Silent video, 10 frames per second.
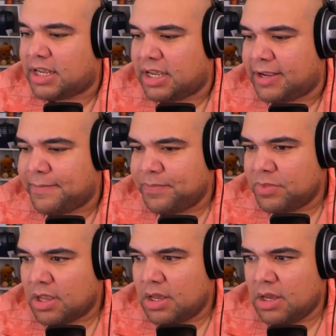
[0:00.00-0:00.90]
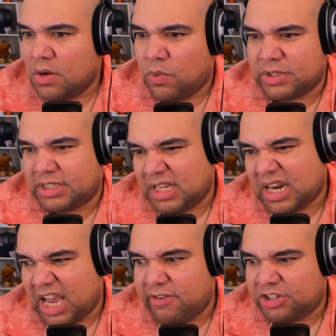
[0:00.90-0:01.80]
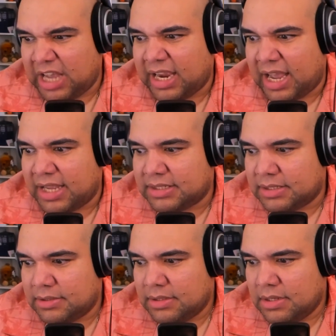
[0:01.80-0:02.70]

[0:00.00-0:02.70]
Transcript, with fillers: He was still kind of a jackass.